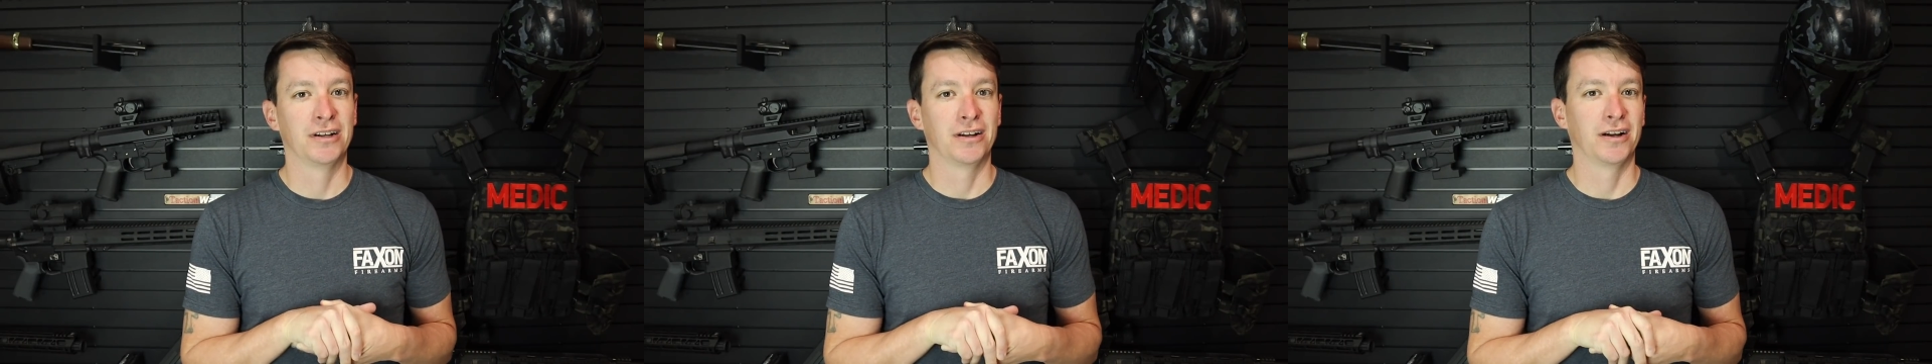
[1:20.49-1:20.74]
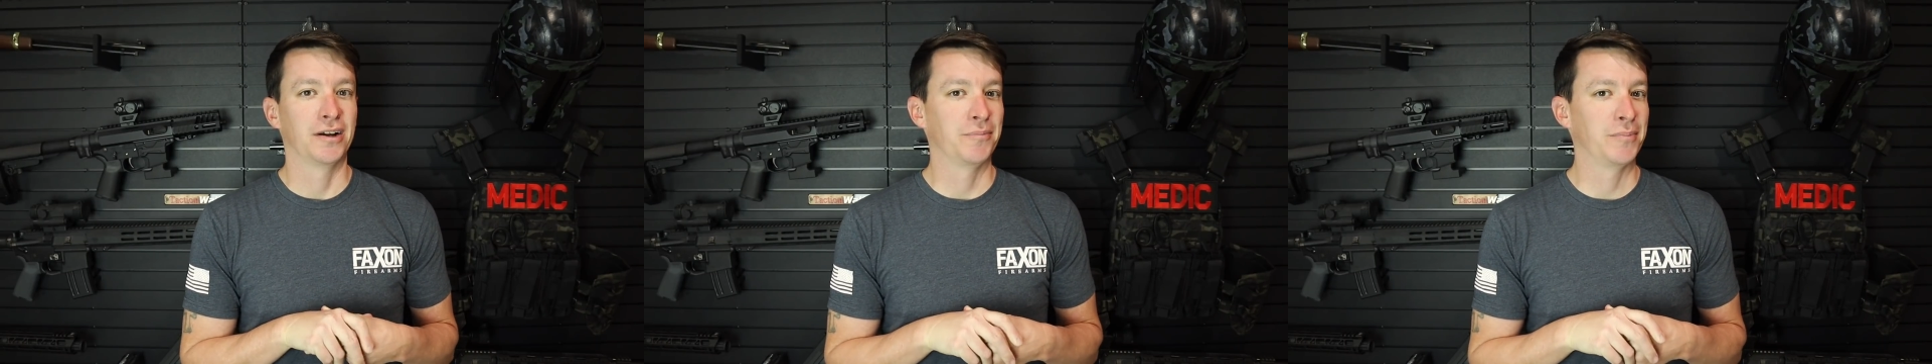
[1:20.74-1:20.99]

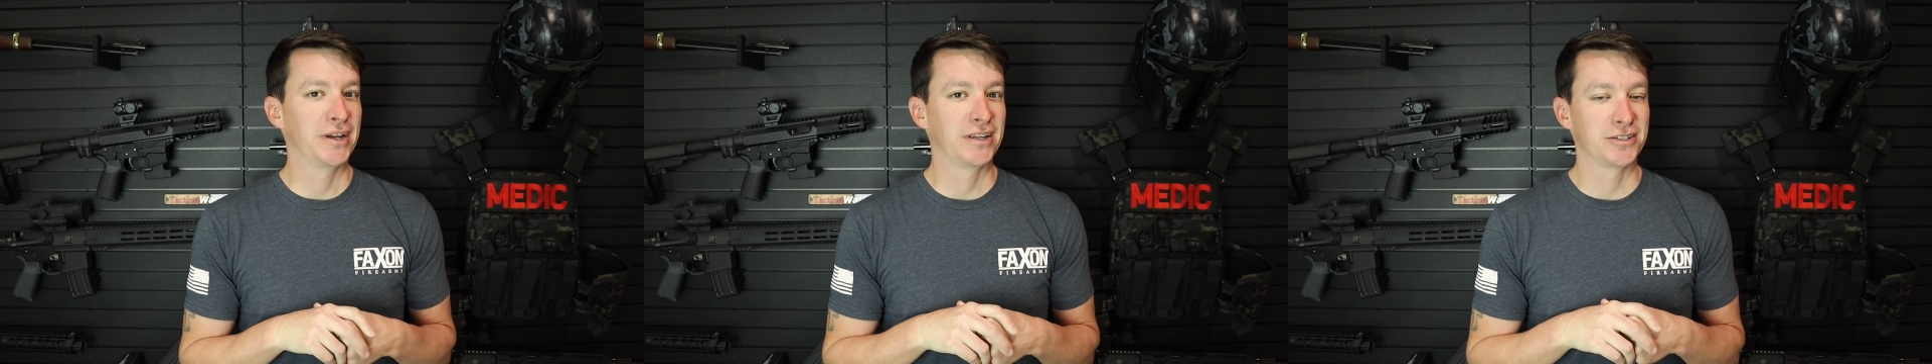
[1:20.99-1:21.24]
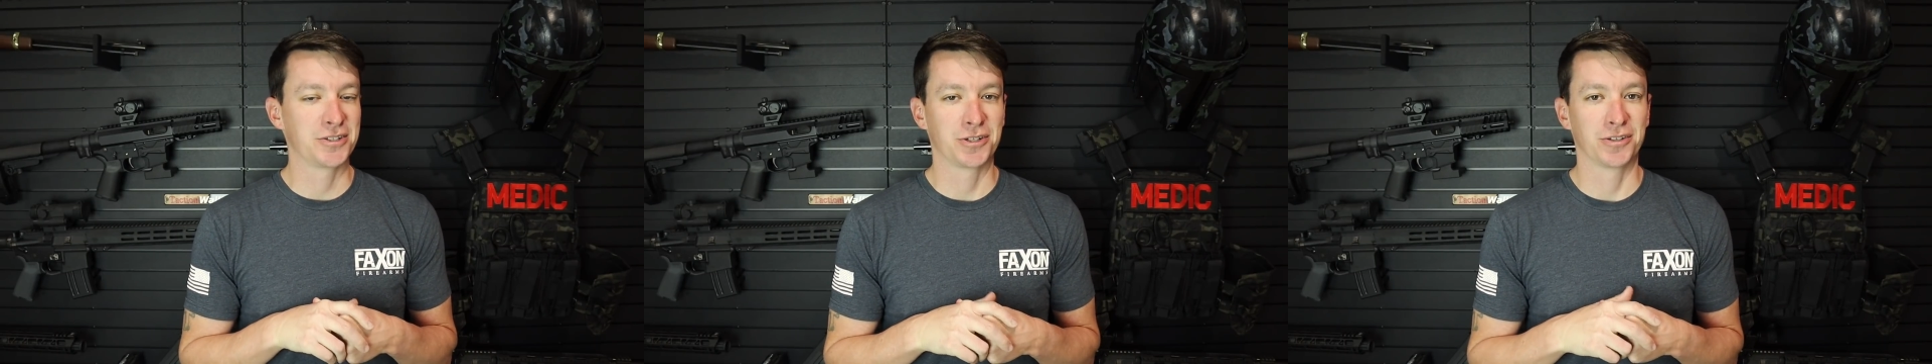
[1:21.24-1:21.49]
Uh,
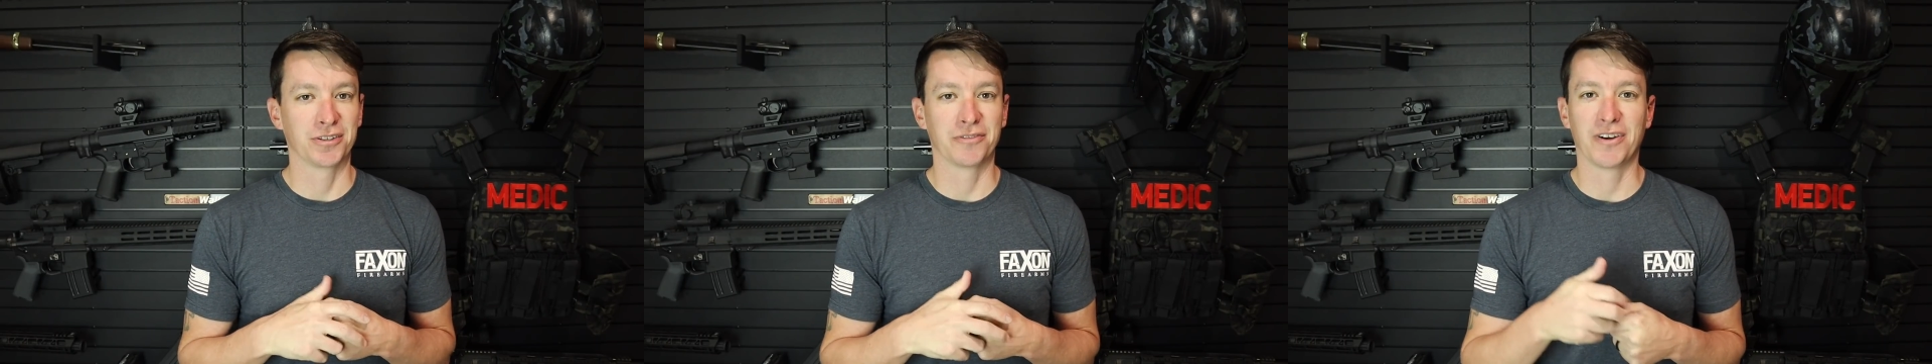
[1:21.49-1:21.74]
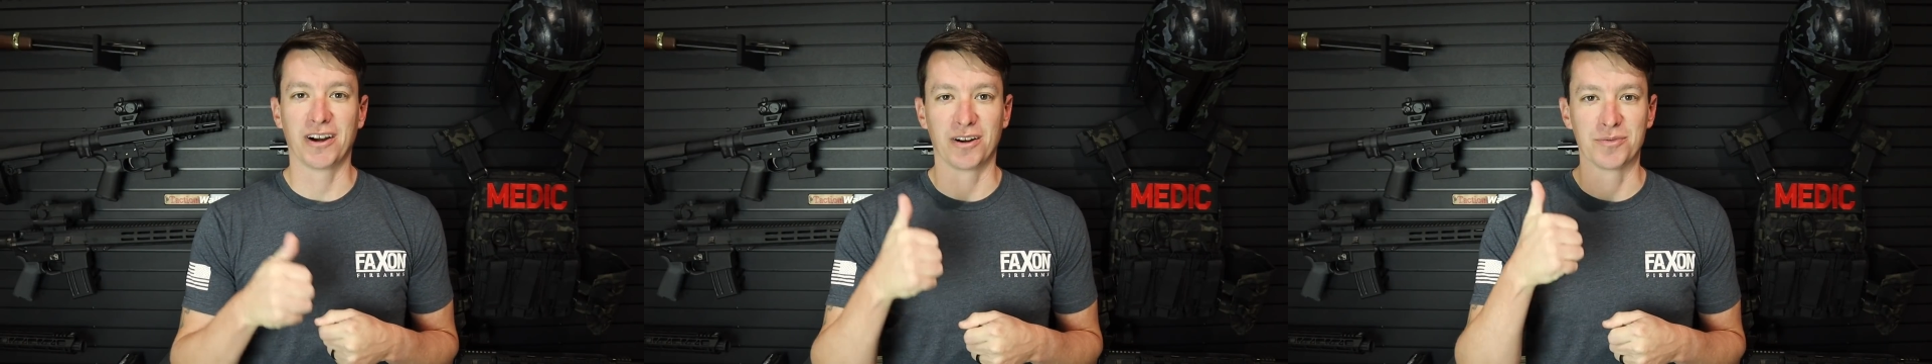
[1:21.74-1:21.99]
making sure the
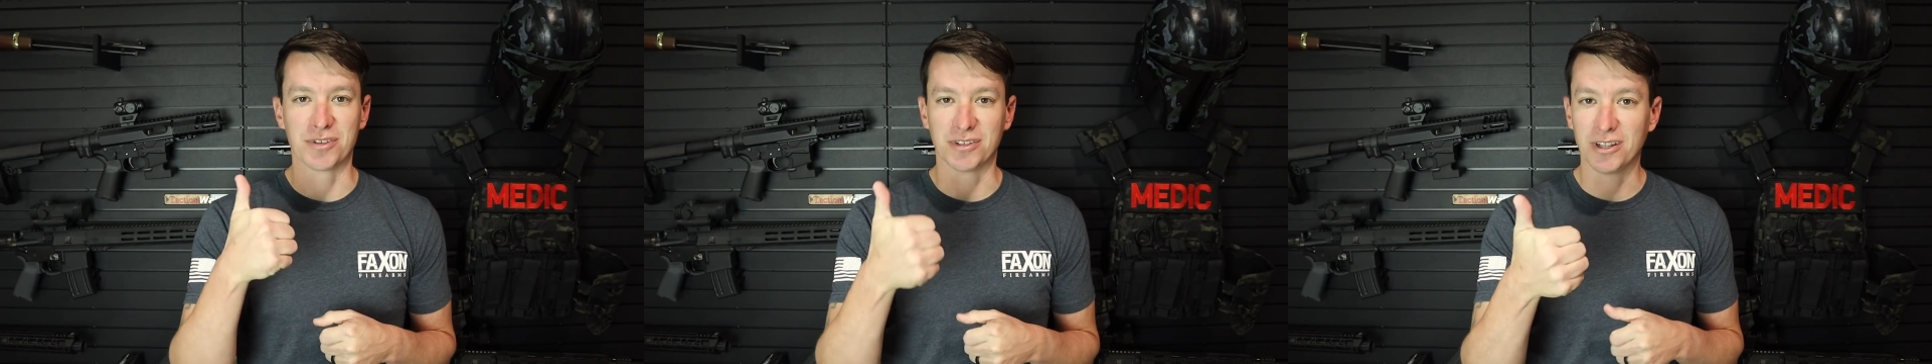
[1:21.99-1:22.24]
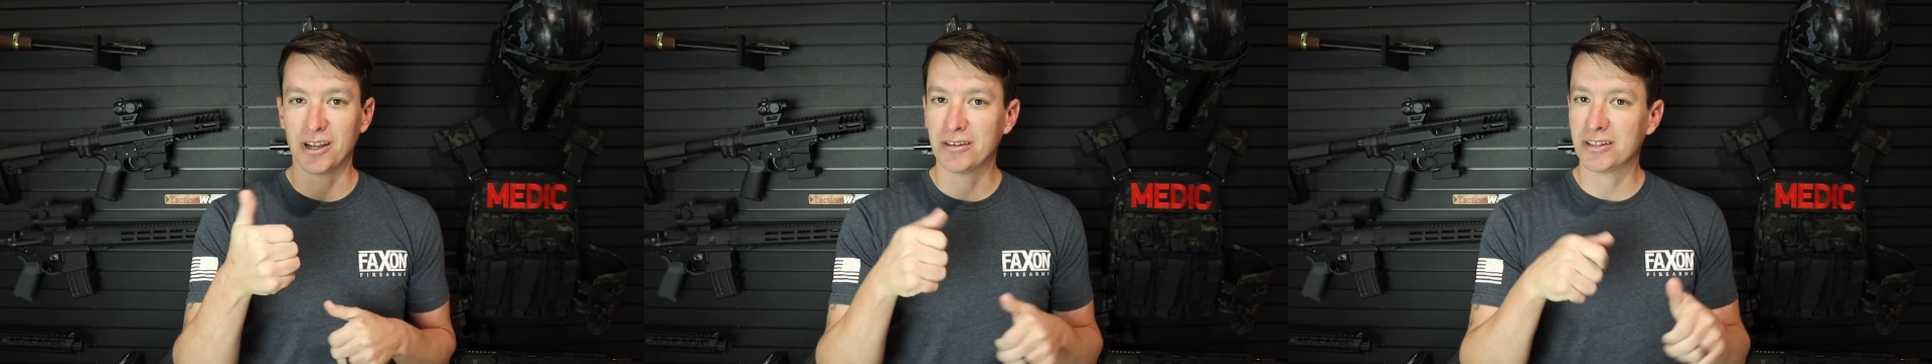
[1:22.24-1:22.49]
firearm's
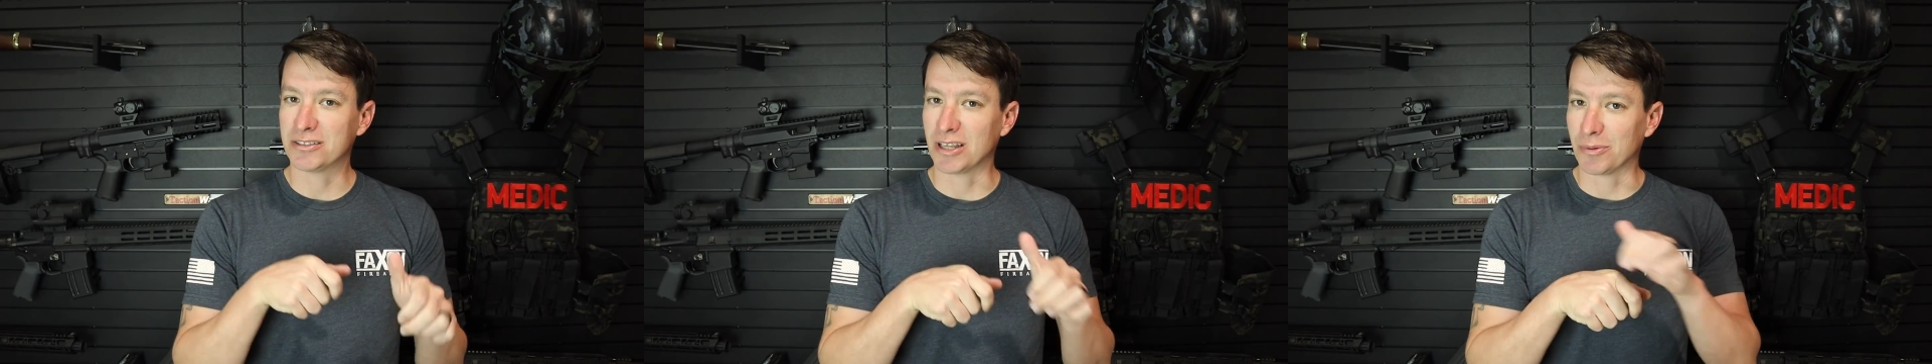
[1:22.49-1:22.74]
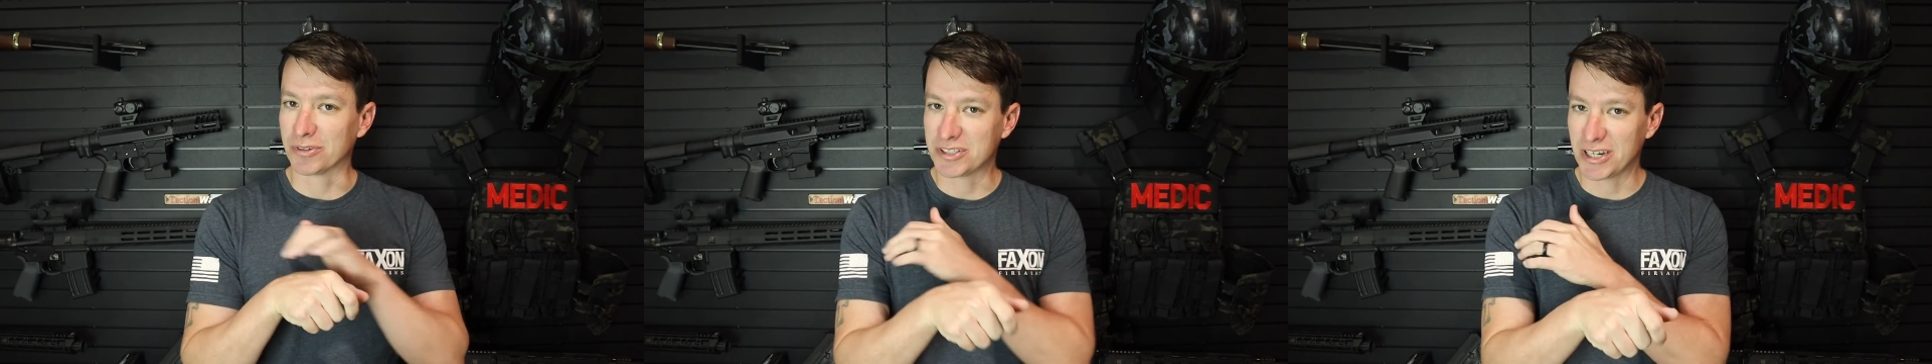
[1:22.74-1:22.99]
unloaded,
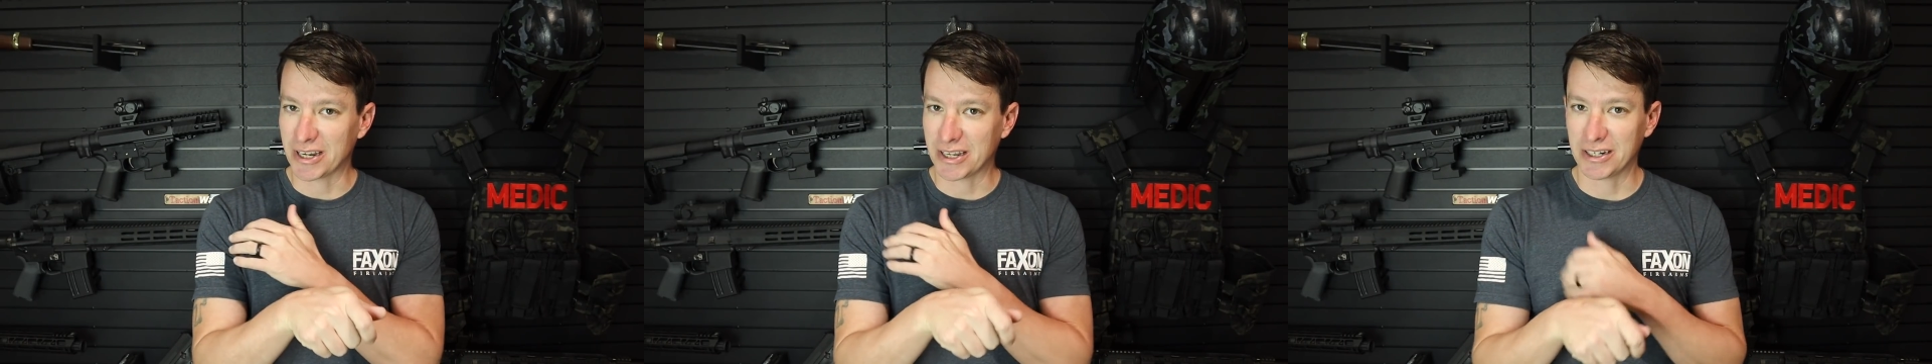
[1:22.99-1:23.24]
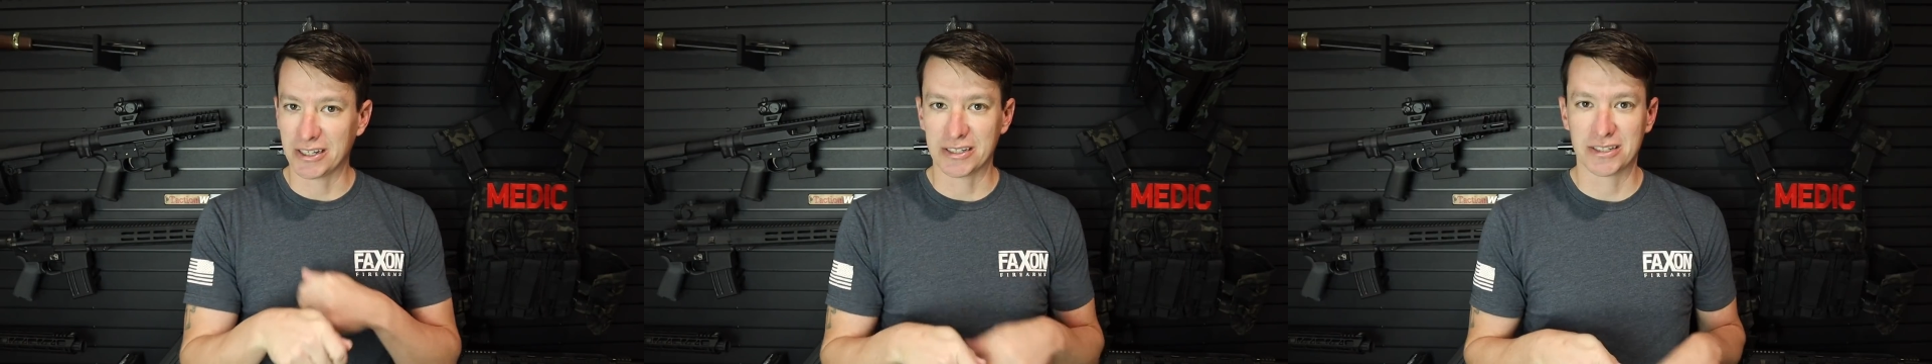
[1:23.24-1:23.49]
double
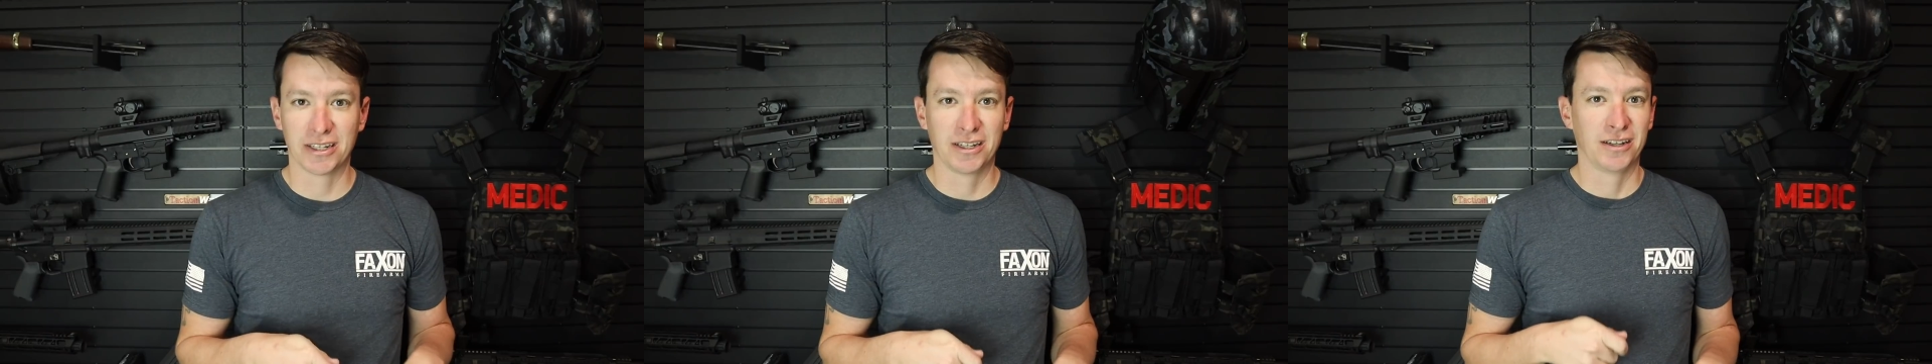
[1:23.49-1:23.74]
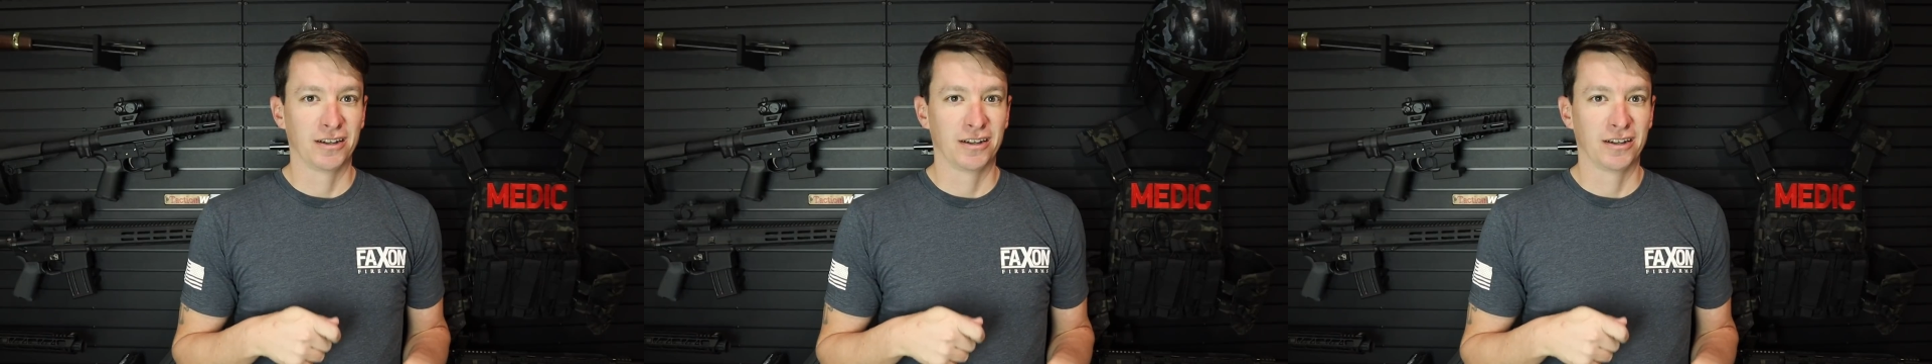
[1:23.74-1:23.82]
checking it,